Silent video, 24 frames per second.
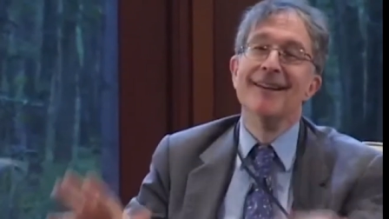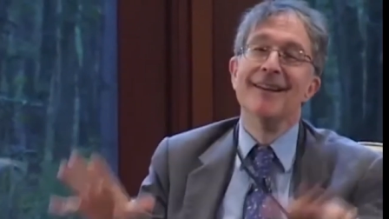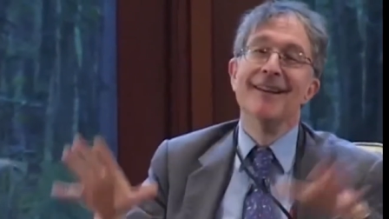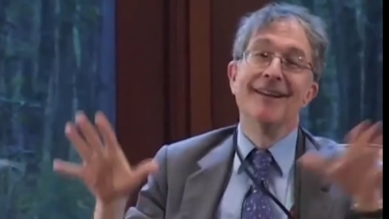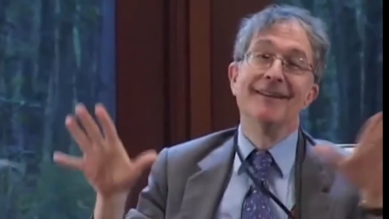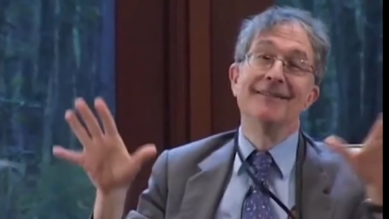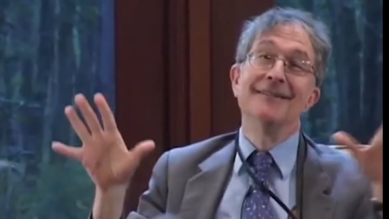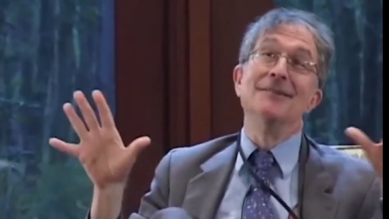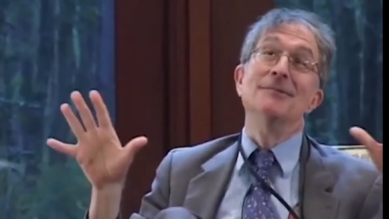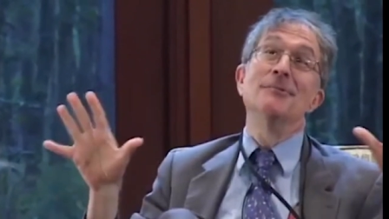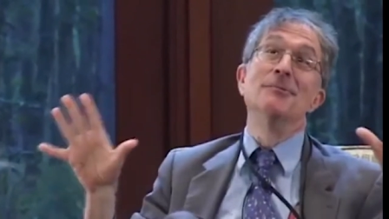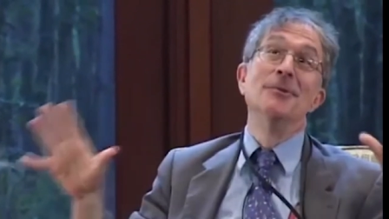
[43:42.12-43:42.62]

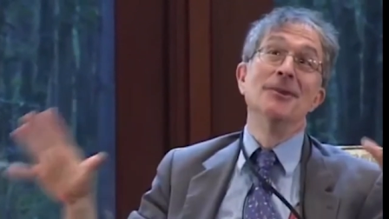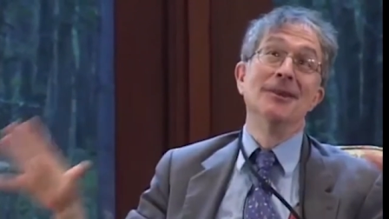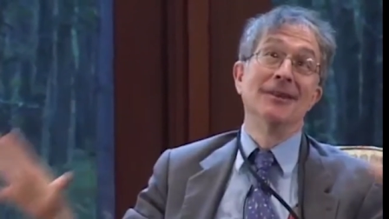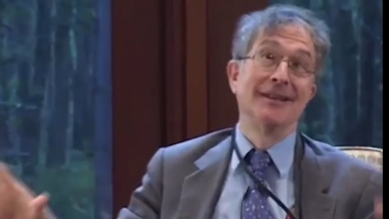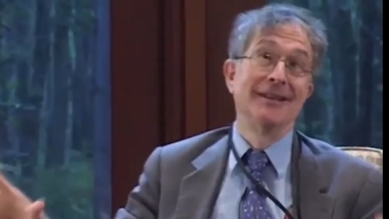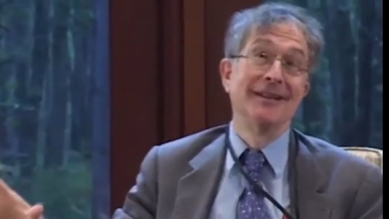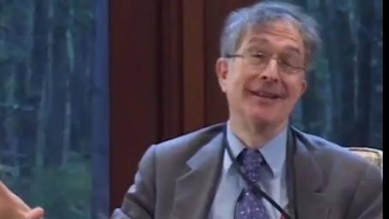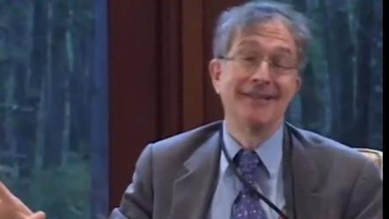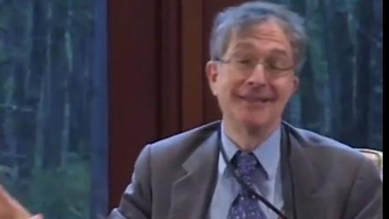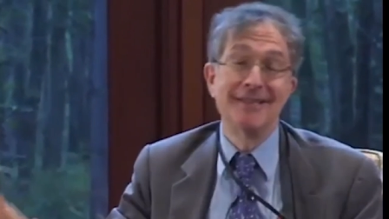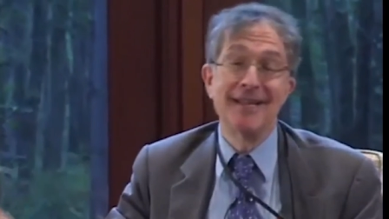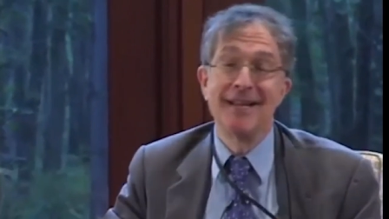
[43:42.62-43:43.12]
It was
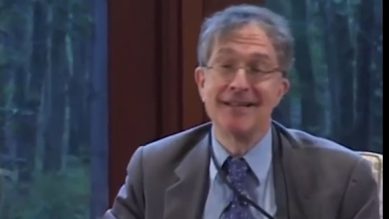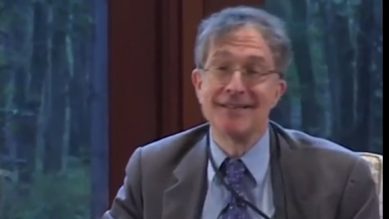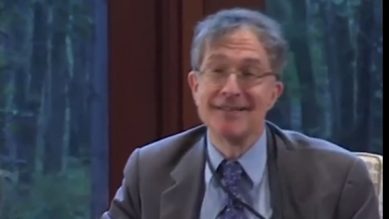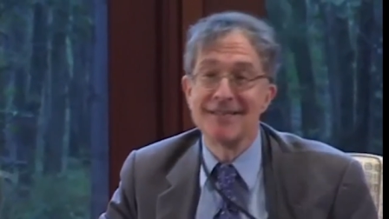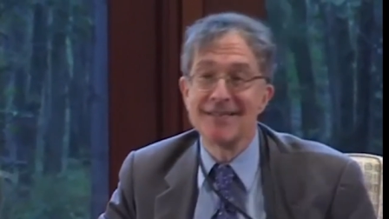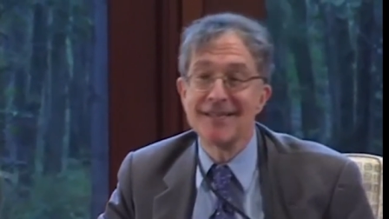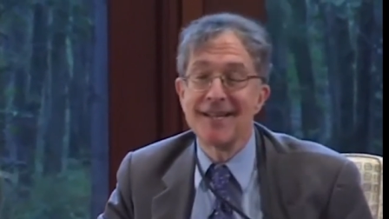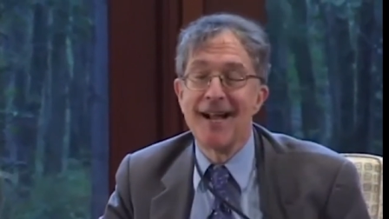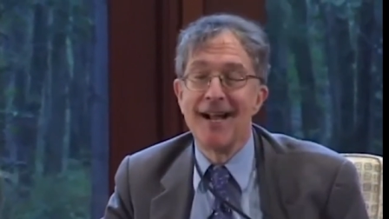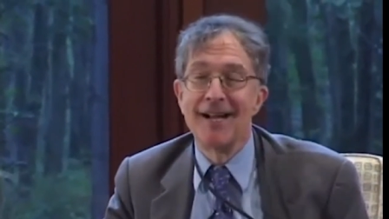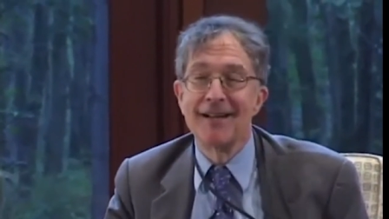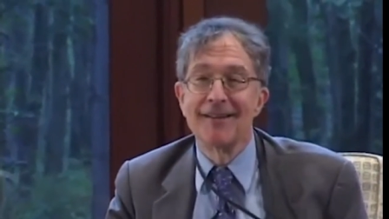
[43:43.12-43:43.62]
really a
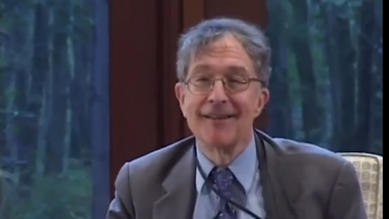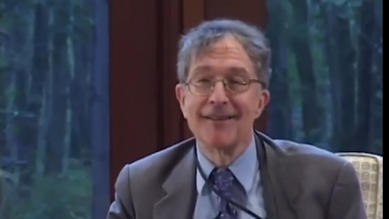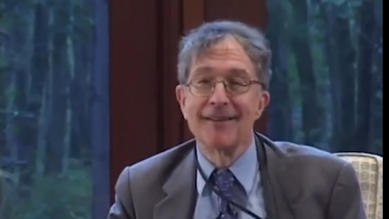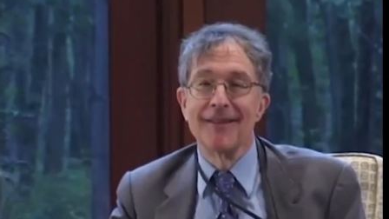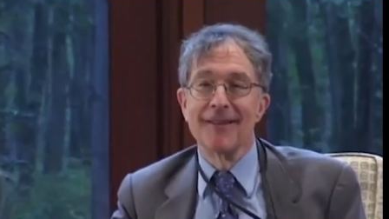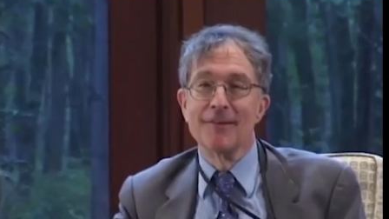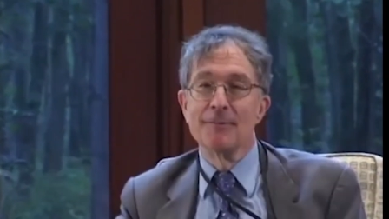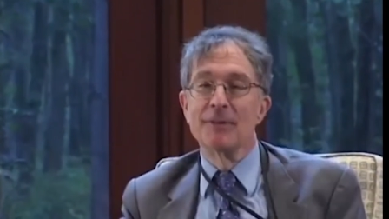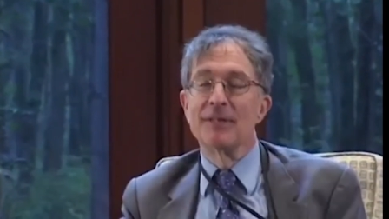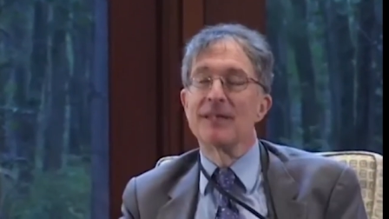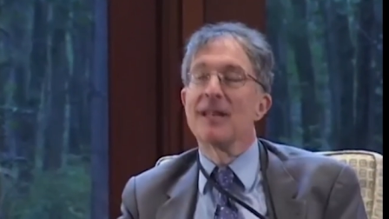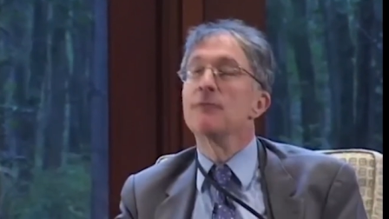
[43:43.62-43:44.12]
tense kind of
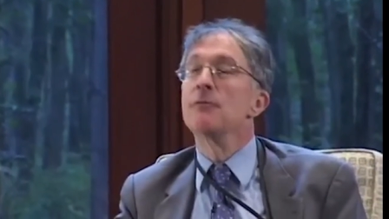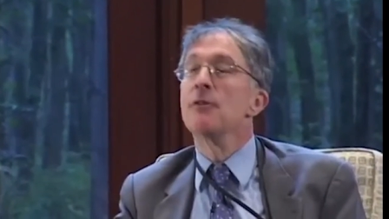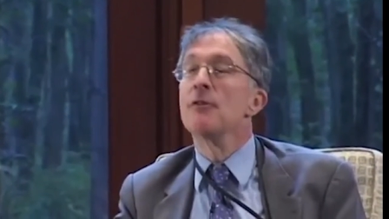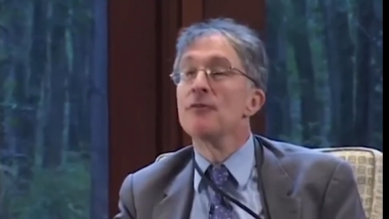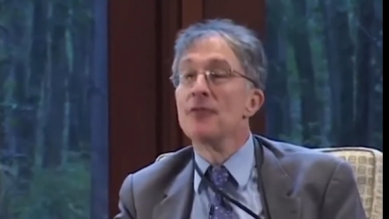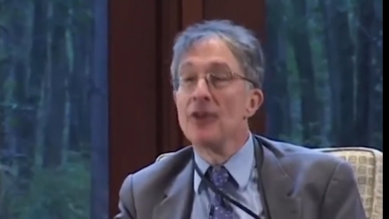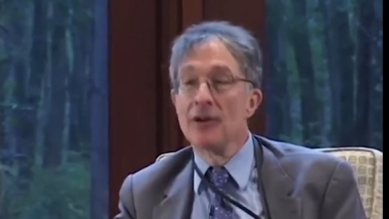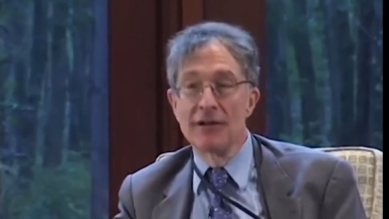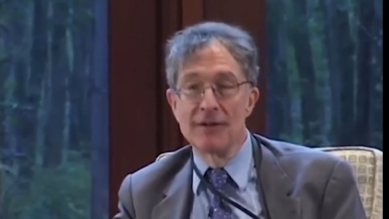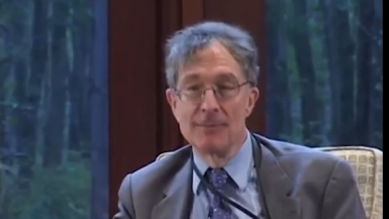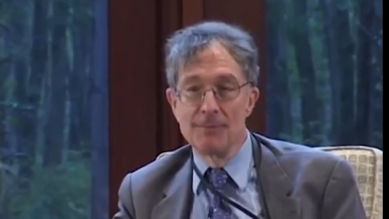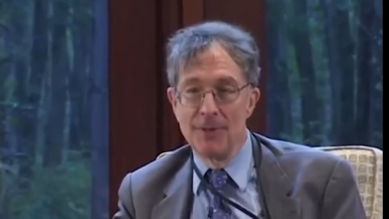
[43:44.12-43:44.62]
thing, but they were
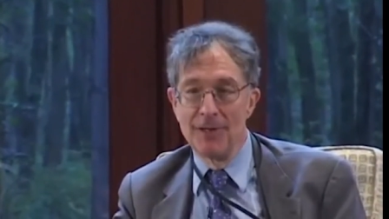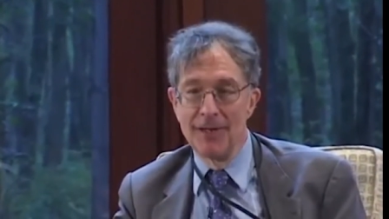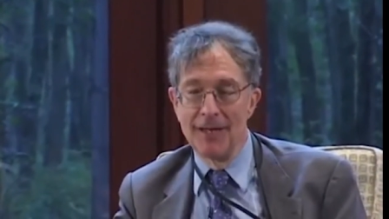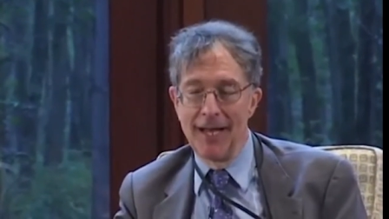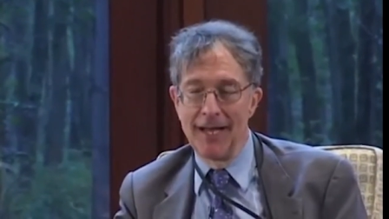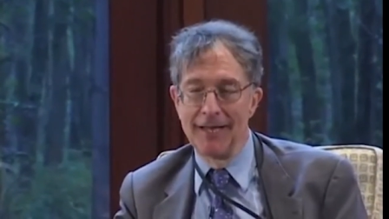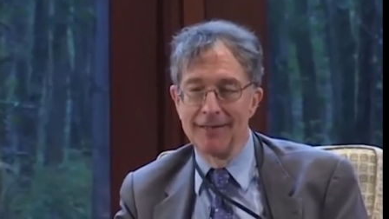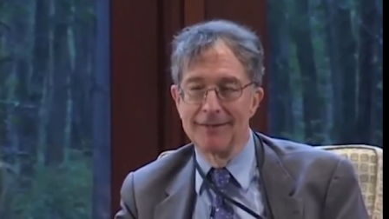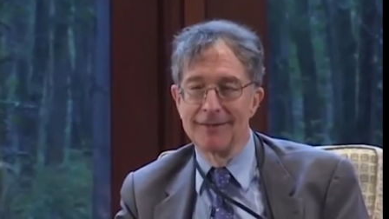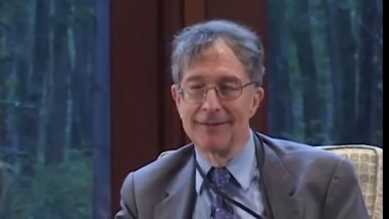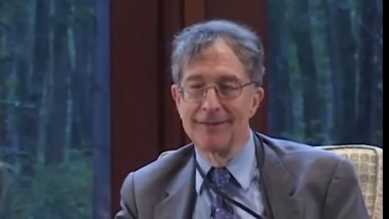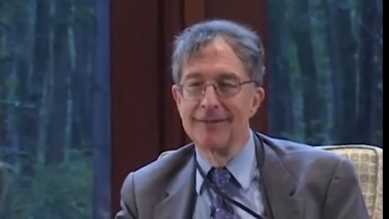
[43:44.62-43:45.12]
very
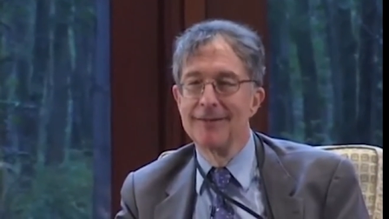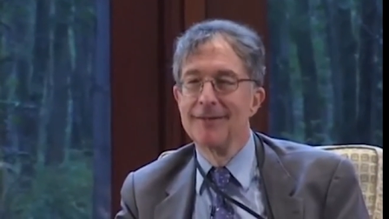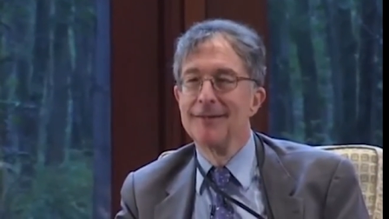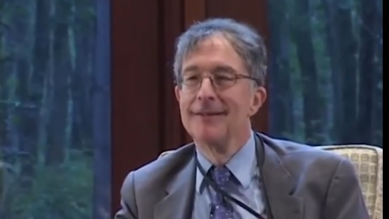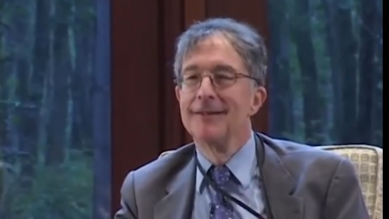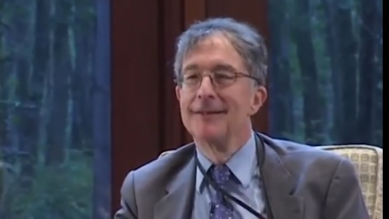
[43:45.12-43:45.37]
polite.